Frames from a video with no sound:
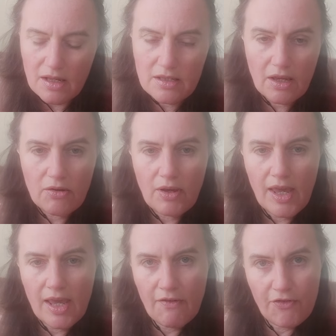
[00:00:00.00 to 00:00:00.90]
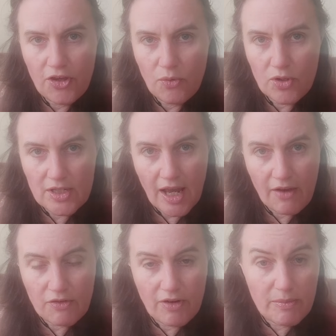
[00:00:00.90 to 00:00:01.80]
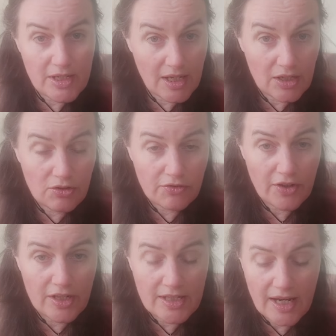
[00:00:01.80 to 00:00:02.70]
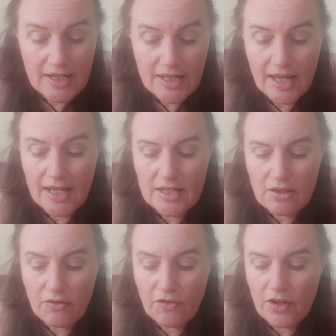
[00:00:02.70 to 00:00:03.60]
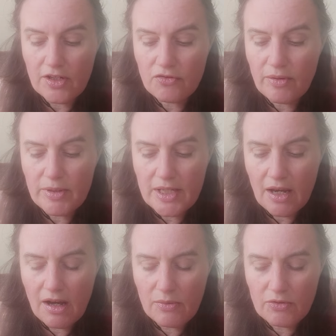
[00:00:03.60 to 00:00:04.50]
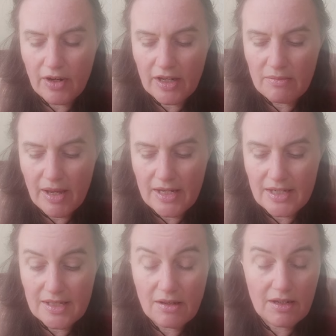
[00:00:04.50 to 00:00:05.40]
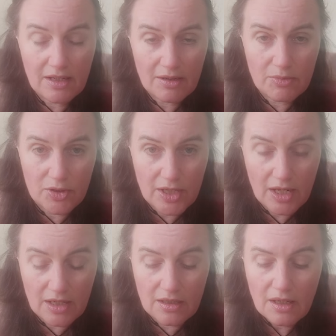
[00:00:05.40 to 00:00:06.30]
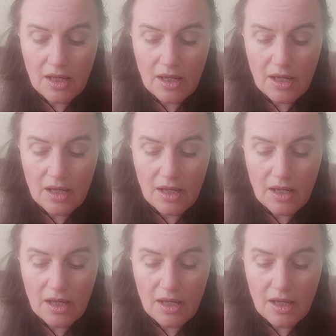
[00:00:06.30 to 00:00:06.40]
So if you want to have a remedy in your first aid kit, the first remedy I would recommend is Arnica montana.